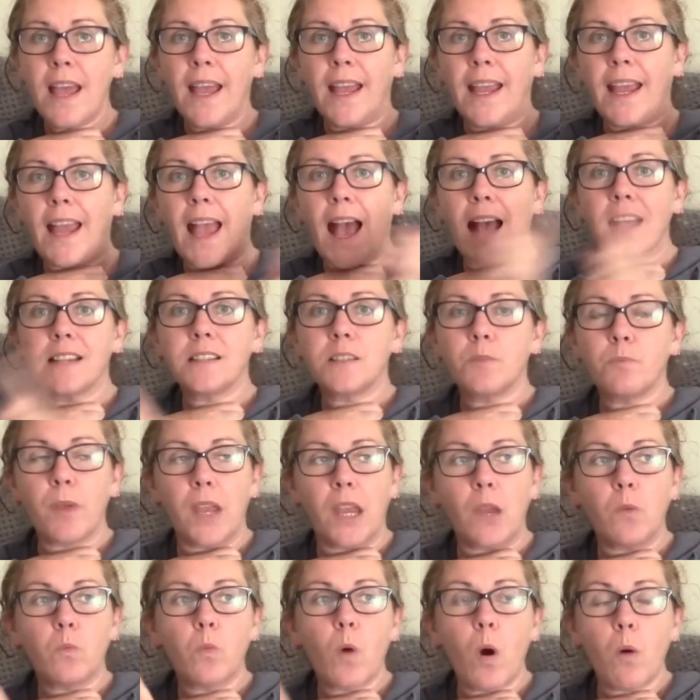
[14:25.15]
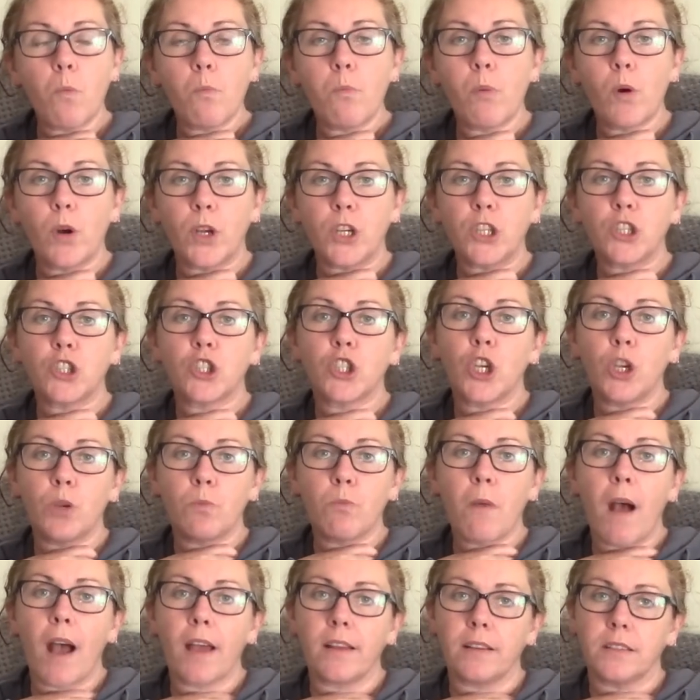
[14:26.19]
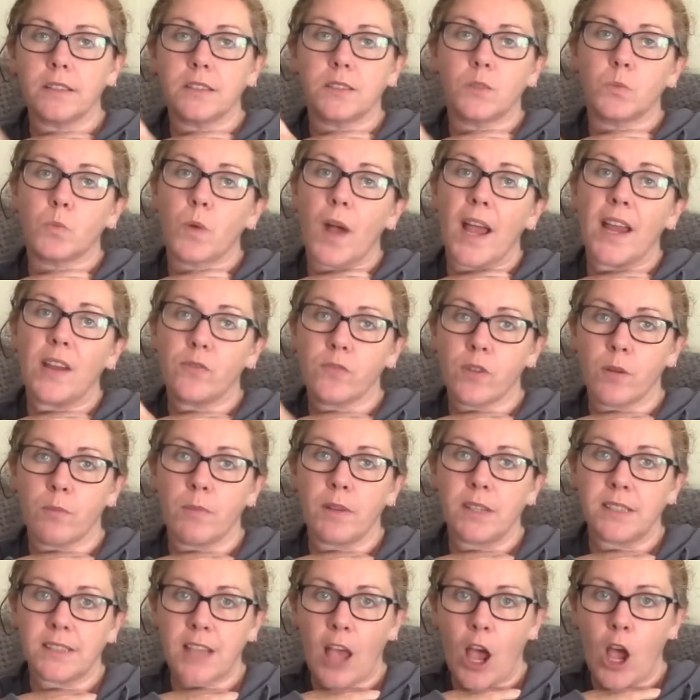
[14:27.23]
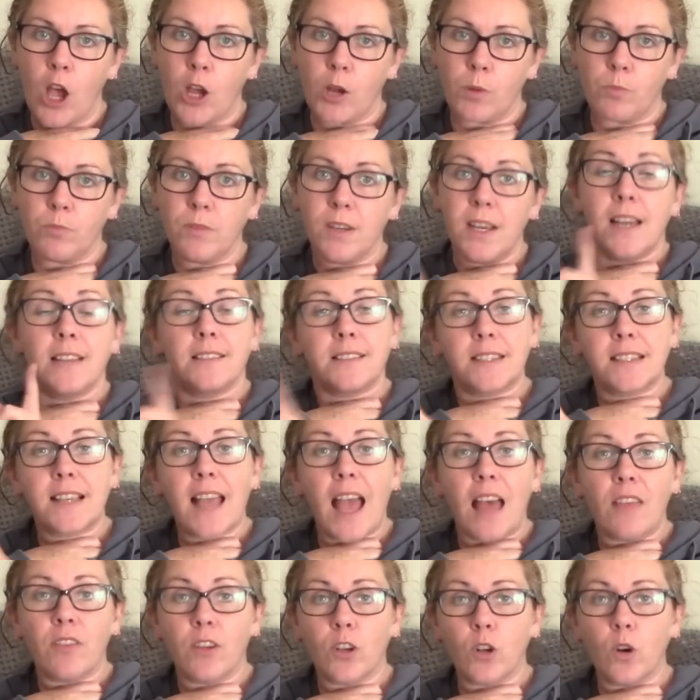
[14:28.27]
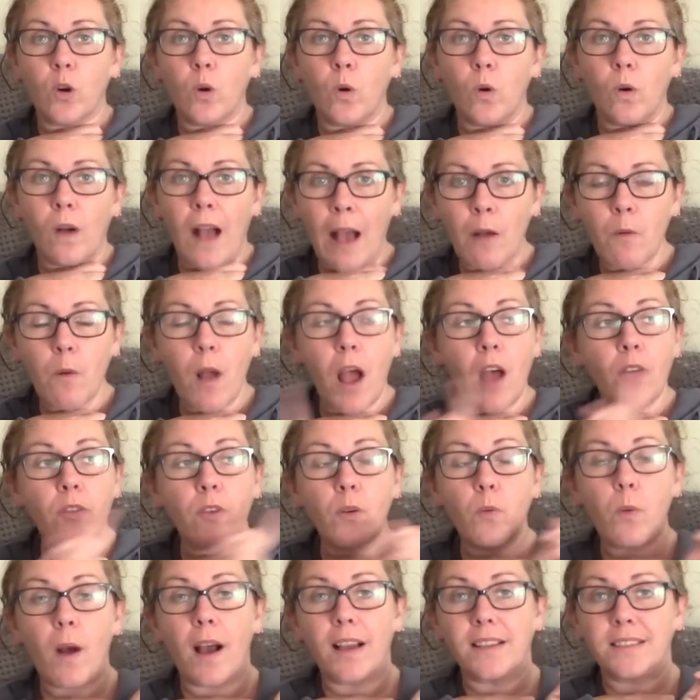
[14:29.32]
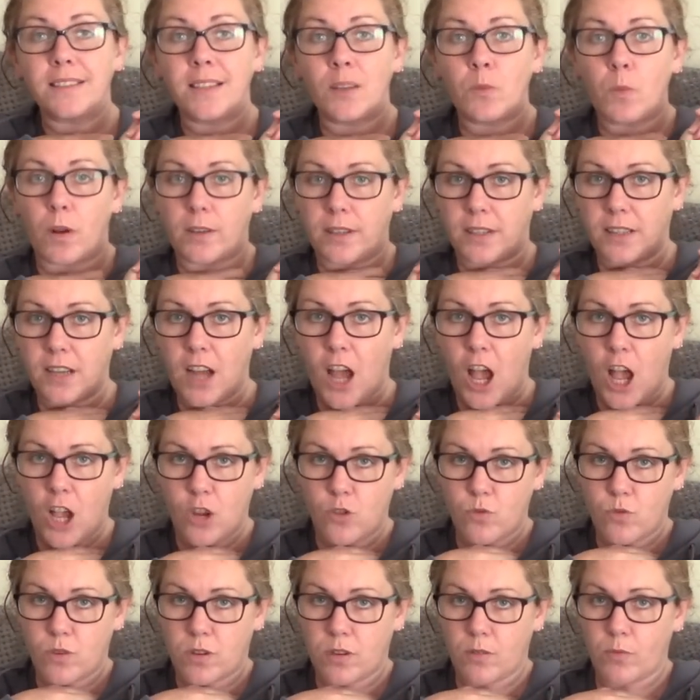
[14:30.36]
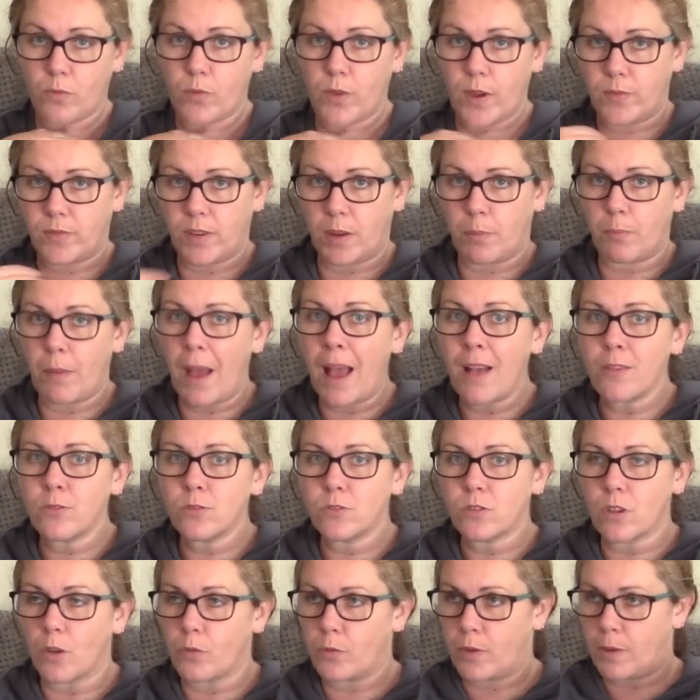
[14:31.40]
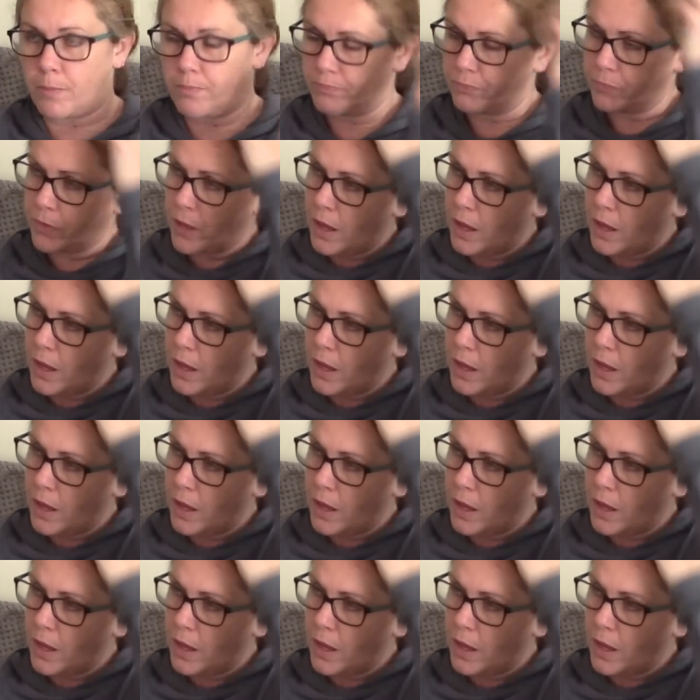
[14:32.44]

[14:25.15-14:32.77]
He had to be 1.2 miles away from his home to get the call out, otherwise they wanted £150 off him.